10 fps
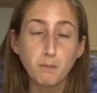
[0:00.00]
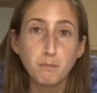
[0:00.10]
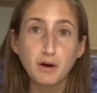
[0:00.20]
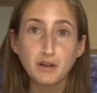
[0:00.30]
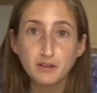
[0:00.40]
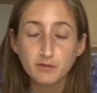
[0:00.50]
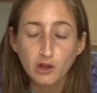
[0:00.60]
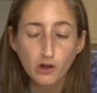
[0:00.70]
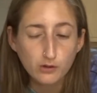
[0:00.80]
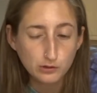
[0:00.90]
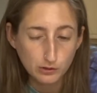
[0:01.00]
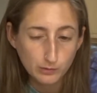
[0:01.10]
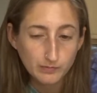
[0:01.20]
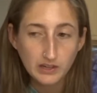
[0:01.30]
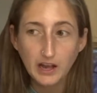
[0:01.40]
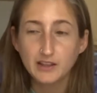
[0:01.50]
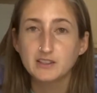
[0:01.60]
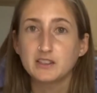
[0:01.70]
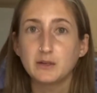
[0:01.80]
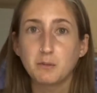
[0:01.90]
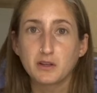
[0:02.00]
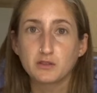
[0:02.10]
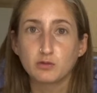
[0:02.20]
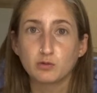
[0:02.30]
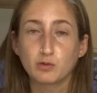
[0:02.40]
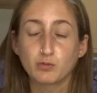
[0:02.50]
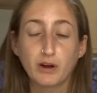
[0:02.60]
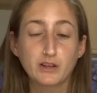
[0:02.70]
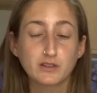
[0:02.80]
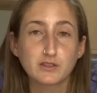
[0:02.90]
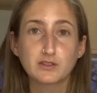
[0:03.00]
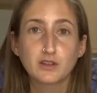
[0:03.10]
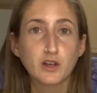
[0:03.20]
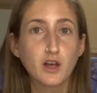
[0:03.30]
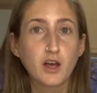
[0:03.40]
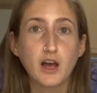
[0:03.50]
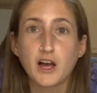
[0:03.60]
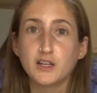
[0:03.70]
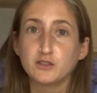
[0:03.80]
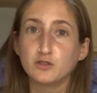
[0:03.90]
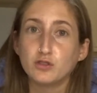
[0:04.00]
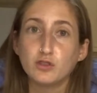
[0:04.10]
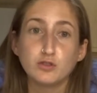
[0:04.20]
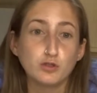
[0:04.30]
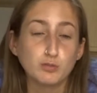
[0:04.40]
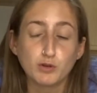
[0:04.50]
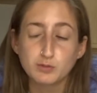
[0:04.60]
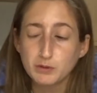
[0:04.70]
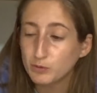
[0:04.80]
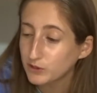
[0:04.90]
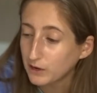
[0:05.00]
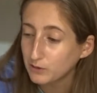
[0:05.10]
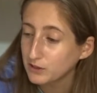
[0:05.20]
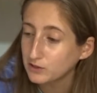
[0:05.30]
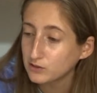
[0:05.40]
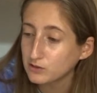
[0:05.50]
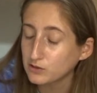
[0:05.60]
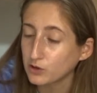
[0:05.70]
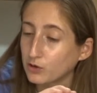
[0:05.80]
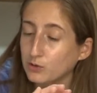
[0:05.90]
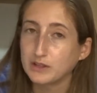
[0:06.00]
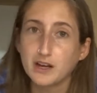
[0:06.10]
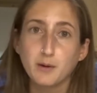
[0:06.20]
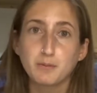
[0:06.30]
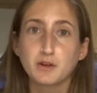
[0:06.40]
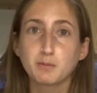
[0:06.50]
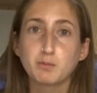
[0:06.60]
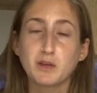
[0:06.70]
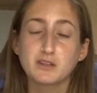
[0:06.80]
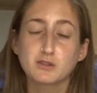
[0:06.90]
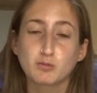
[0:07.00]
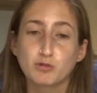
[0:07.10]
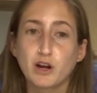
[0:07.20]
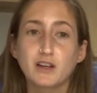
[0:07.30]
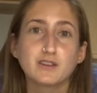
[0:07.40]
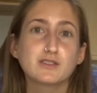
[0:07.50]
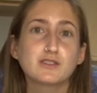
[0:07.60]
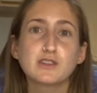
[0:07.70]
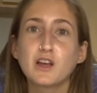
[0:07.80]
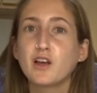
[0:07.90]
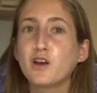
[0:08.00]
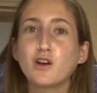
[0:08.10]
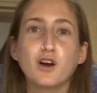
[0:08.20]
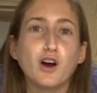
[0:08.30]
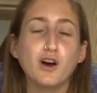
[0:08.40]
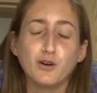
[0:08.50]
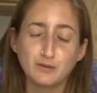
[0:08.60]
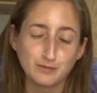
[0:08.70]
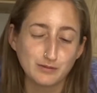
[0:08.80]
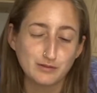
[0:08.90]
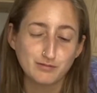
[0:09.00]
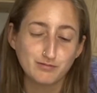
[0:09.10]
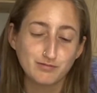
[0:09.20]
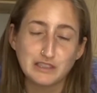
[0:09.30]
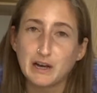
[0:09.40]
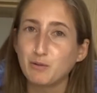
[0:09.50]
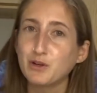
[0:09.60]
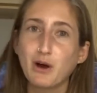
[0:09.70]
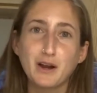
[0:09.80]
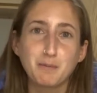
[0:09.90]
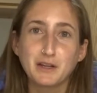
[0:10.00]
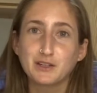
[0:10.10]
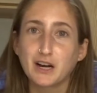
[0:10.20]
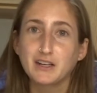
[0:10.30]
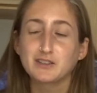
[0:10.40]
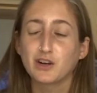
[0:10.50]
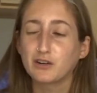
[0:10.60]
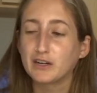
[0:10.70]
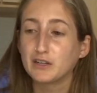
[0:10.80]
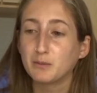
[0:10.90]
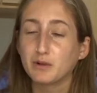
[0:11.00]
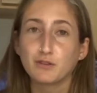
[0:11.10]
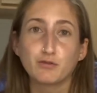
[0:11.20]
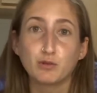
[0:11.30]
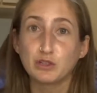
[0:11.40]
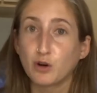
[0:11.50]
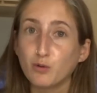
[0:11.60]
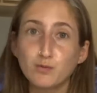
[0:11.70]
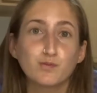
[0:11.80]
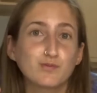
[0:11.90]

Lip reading: But also, I like to eat my stews with rice, as do most people down here. So yeah, I'm gonna make some rice. Yeah, we know how to make rice already, but if we don't,